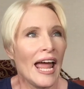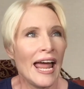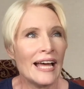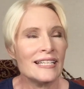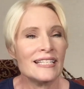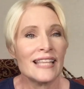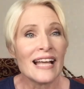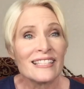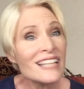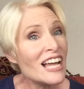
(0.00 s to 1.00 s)
And
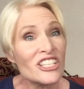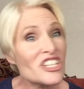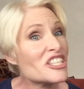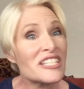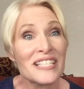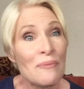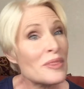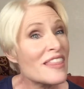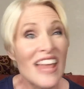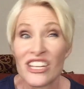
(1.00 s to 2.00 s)
that's not just
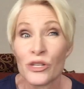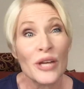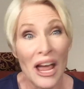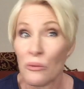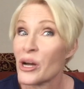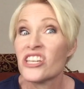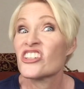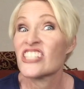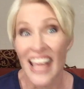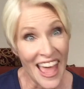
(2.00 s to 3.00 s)
something that you get when
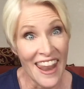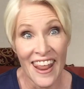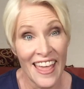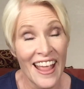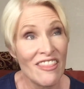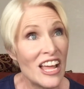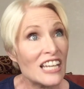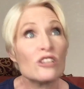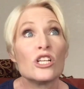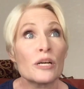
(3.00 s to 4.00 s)
you're dead and
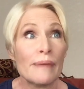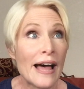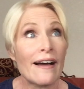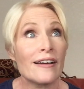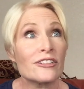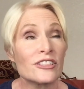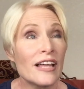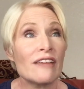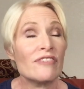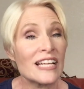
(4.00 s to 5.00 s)
that you look back on your
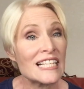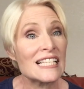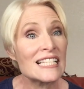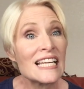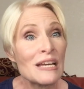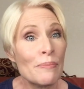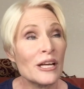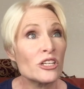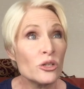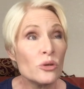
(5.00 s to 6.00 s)
life and can see,
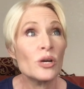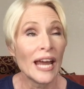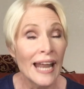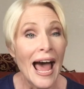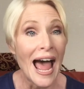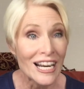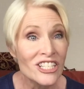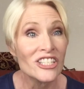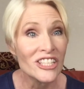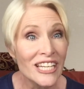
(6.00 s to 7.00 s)
but you can
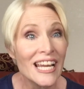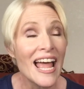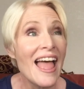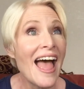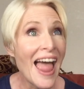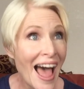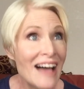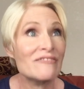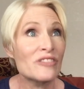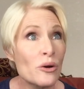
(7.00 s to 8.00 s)
actually
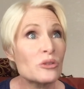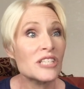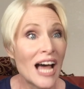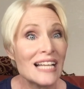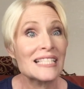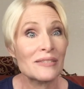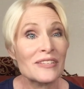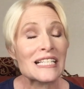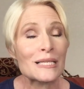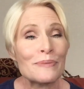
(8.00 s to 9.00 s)
have those kinds of
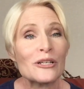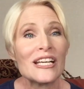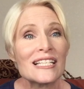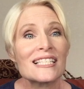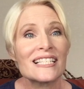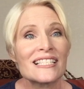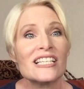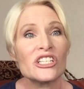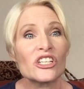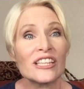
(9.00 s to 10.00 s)
experiences
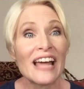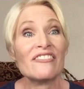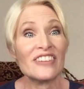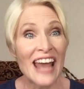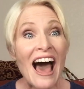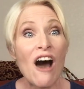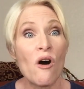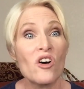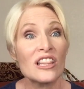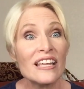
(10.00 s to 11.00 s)
in your life
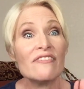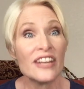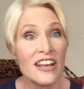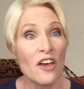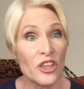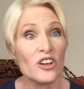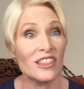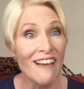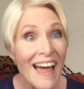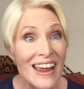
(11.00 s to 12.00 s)
now. Live another
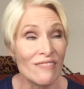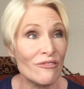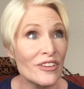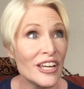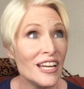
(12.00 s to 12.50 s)
life